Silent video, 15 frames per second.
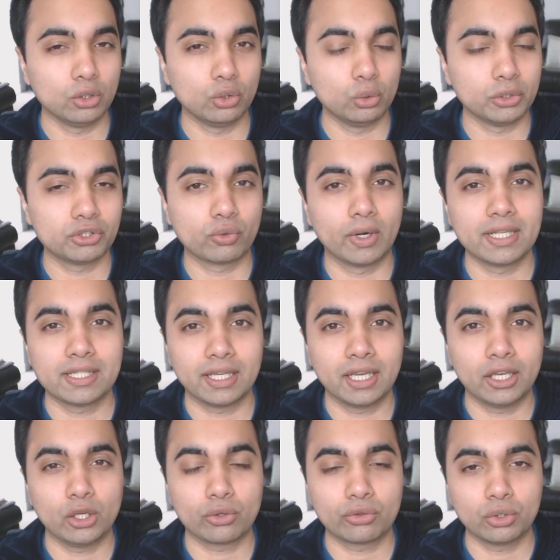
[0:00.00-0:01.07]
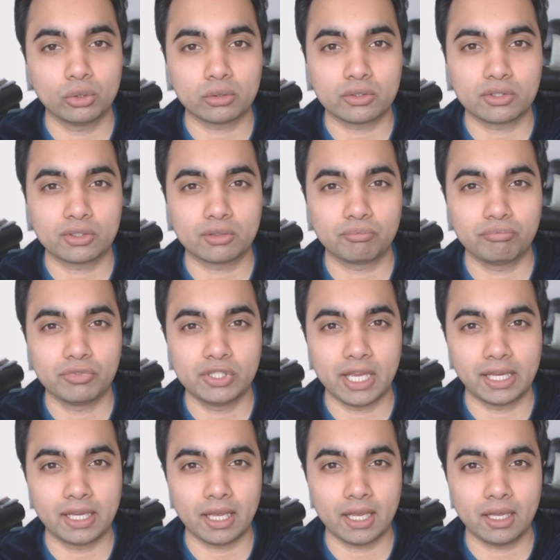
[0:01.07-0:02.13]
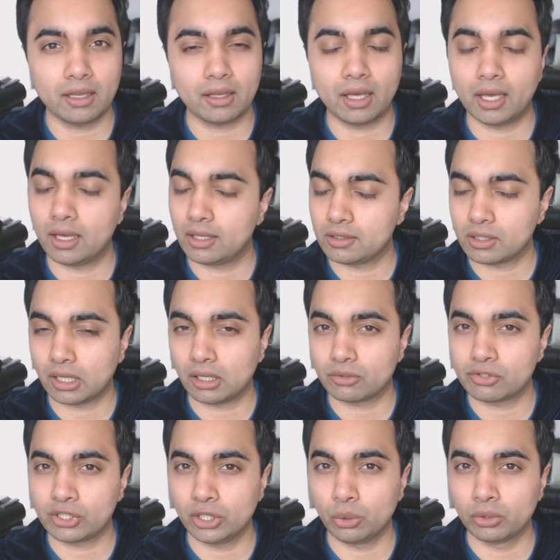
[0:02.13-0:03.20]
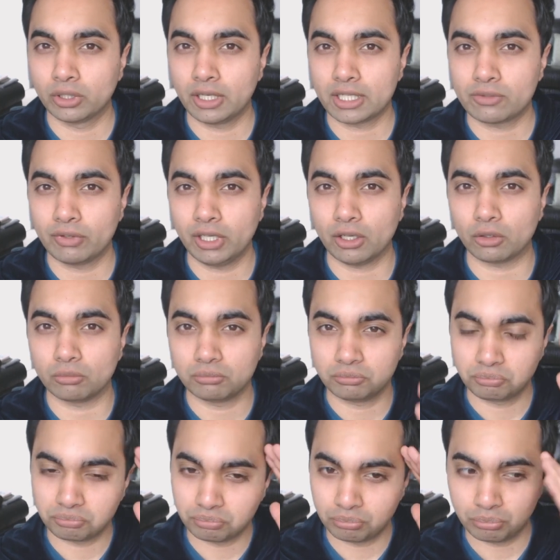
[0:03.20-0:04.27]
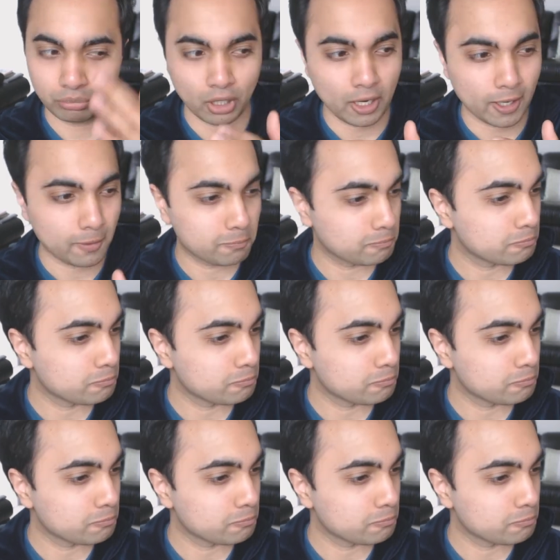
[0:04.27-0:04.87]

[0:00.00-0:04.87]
Always great to hear your thoughts. Take care, and I'll see you on the next video. Bye.